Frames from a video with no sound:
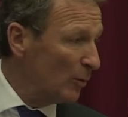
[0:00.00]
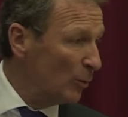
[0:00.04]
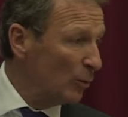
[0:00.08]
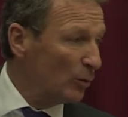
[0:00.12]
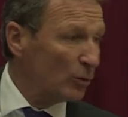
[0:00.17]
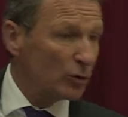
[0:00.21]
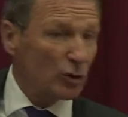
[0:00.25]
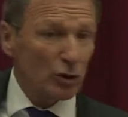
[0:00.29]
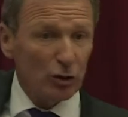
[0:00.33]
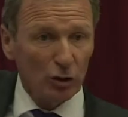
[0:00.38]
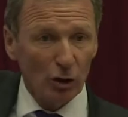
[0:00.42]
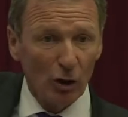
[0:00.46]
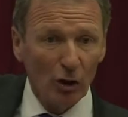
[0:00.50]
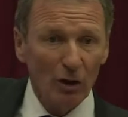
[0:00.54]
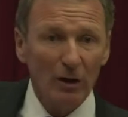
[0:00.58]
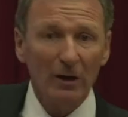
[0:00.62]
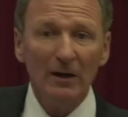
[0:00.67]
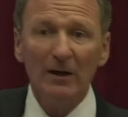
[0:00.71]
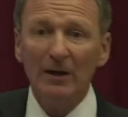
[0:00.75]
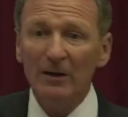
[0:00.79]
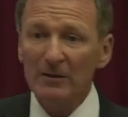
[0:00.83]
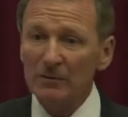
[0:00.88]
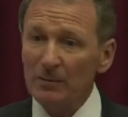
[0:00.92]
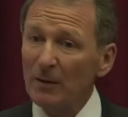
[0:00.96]
War shock,
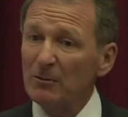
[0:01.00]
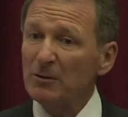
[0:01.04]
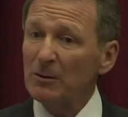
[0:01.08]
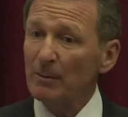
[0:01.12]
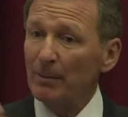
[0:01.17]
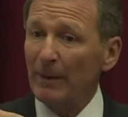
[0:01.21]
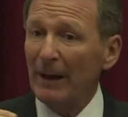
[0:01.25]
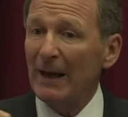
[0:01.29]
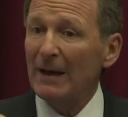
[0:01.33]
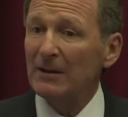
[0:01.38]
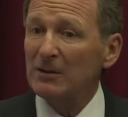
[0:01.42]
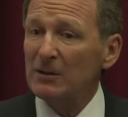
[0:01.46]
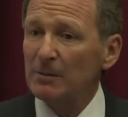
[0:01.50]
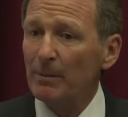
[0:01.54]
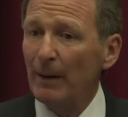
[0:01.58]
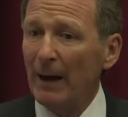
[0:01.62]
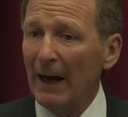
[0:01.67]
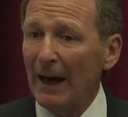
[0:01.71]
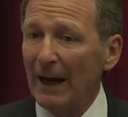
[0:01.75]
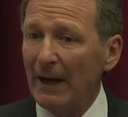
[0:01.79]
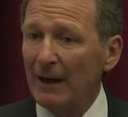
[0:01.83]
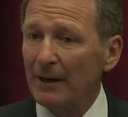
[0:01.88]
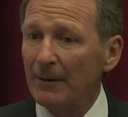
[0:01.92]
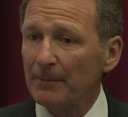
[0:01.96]
to be able to bounce
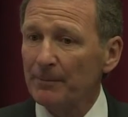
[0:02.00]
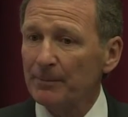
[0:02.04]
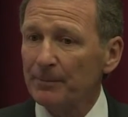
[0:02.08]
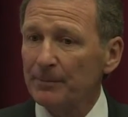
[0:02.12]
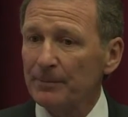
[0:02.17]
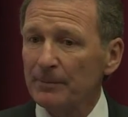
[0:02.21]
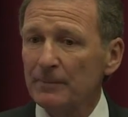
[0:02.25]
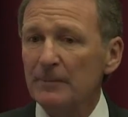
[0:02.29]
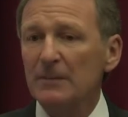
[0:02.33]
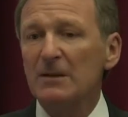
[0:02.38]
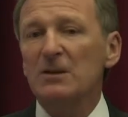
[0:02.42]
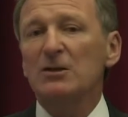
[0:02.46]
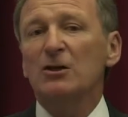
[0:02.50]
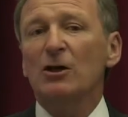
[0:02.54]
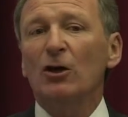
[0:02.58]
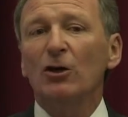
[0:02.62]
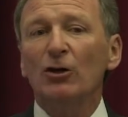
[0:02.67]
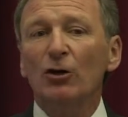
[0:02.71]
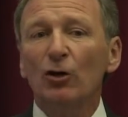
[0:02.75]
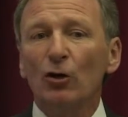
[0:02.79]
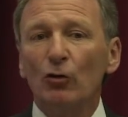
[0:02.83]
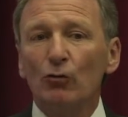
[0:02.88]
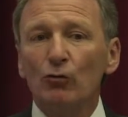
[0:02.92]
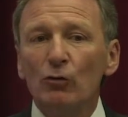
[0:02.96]
back. So
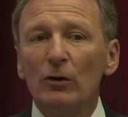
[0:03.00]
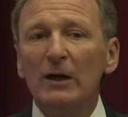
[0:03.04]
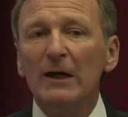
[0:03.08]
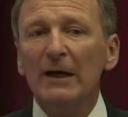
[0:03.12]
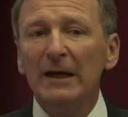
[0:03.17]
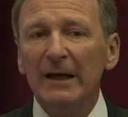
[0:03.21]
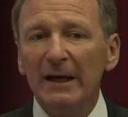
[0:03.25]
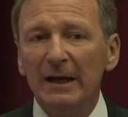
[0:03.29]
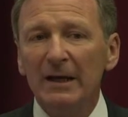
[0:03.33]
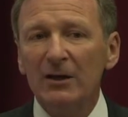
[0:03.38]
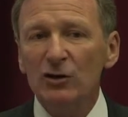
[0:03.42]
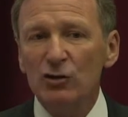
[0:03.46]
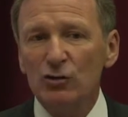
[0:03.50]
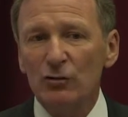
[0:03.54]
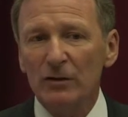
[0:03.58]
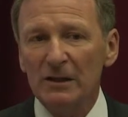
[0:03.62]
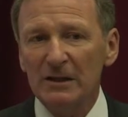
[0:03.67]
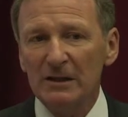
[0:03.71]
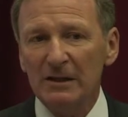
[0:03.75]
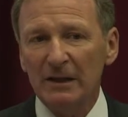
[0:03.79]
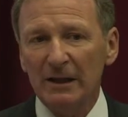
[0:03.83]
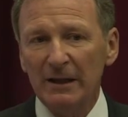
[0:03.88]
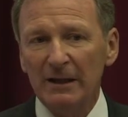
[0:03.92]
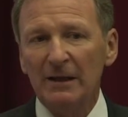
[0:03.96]
you're really
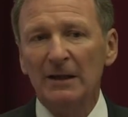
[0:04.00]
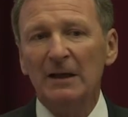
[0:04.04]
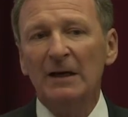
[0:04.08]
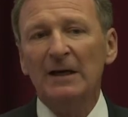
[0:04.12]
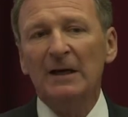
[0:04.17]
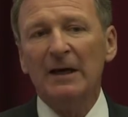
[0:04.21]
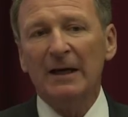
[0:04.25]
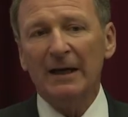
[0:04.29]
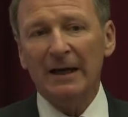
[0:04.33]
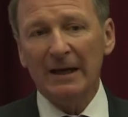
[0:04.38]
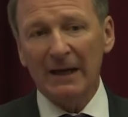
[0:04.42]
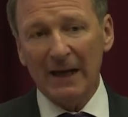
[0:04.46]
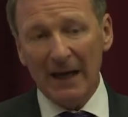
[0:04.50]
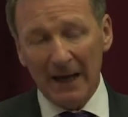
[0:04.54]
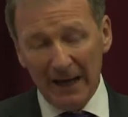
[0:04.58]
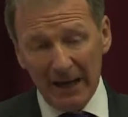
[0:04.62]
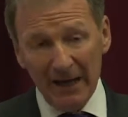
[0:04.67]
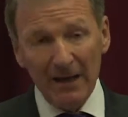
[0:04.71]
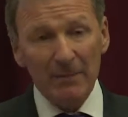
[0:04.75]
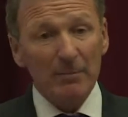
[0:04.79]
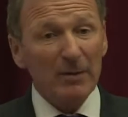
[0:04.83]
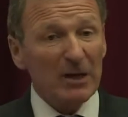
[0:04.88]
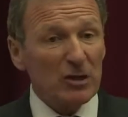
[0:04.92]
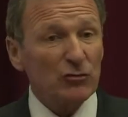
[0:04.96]
interested in,
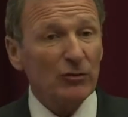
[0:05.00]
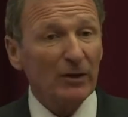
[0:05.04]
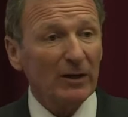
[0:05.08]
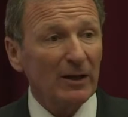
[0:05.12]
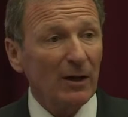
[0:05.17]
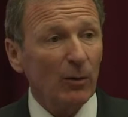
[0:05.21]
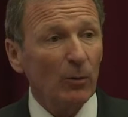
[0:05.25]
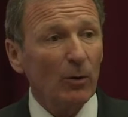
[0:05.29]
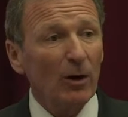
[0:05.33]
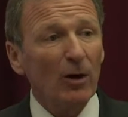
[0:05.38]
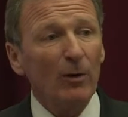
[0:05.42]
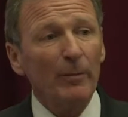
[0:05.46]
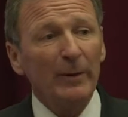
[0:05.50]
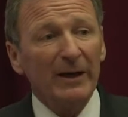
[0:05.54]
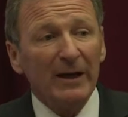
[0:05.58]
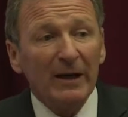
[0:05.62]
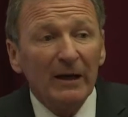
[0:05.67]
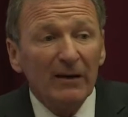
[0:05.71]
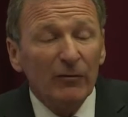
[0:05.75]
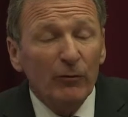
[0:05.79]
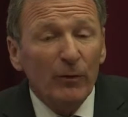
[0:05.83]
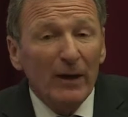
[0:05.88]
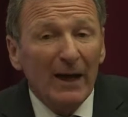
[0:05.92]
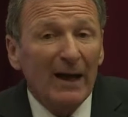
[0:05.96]
A, measuring their well-being. And
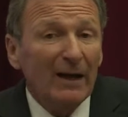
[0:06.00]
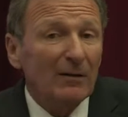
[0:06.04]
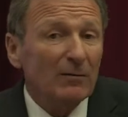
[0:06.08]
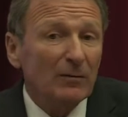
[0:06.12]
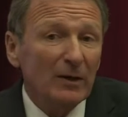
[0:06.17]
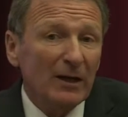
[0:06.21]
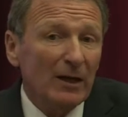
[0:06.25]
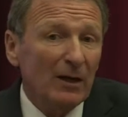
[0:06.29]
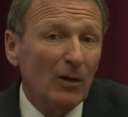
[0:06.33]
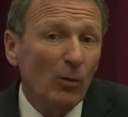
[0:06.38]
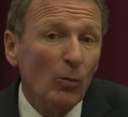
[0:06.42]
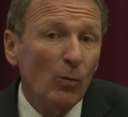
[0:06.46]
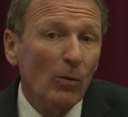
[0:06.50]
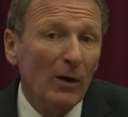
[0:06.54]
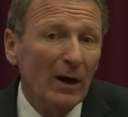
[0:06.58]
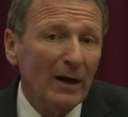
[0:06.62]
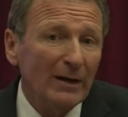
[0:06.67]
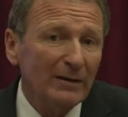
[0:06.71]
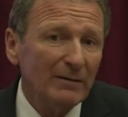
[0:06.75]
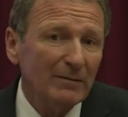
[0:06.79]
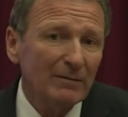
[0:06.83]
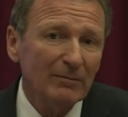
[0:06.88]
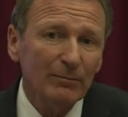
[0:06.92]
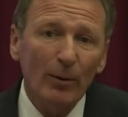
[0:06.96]
if we had, you know,
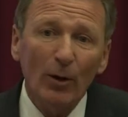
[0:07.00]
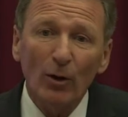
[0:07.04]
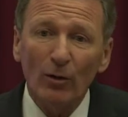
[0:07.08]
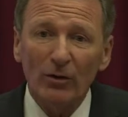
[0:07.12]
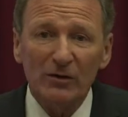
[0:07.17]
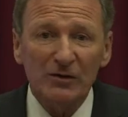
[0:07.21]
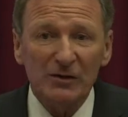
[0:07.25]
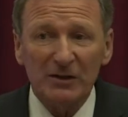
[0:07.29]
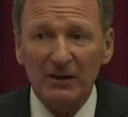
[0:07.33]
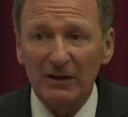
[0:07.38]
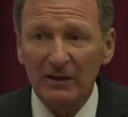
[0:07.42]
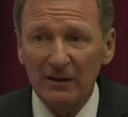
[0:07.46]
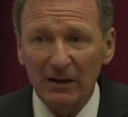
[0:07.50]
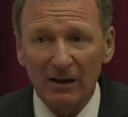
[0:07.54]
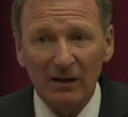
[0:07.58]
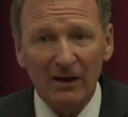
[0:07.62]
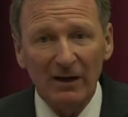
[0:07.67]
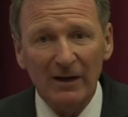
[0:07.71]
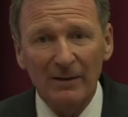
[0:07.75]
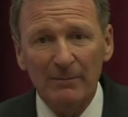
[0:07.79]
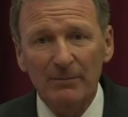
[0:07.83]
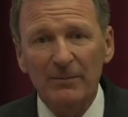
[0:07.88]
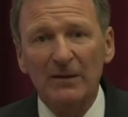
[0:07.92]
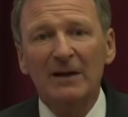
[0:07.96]
one policy that
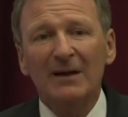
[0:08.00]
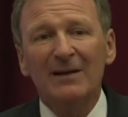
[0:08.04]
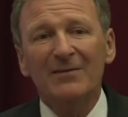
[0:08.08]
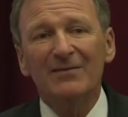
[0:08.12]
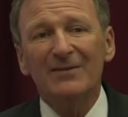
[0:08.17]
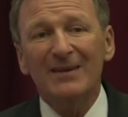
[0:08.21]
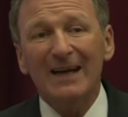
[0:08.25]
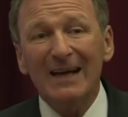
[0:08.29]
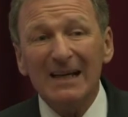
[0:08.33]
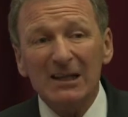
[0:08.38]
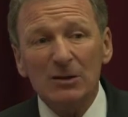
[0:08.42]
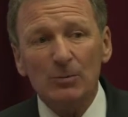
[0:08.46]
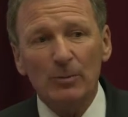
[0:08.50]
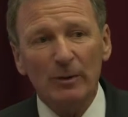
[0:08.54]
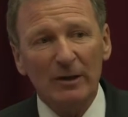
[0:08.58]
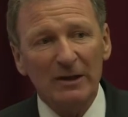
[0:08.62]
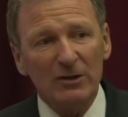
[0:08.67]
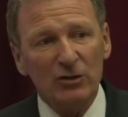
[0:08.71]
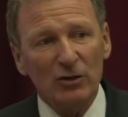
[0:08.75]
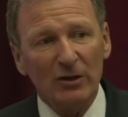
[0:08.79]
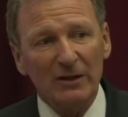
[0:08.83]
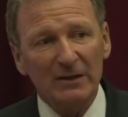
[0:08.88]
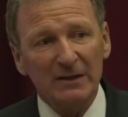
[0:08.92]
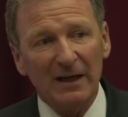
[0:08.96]
I'm desperately
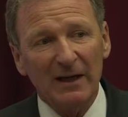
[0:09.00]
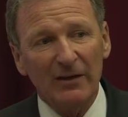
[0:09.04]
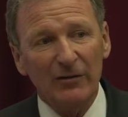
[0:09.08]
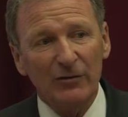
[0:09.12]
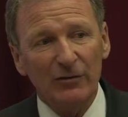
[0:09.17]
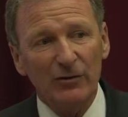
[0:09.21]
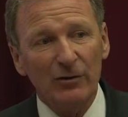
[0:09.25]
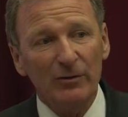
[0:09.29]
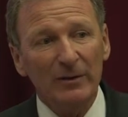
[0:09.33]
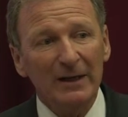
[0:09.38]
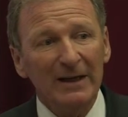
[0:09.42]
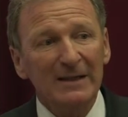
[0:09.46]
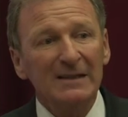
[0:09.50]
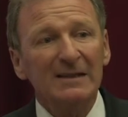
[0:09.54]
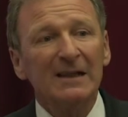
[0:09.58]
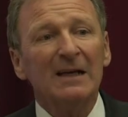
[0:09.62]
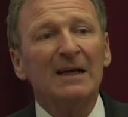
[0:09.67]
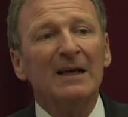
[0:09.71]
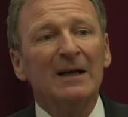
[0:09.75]
trying to get through is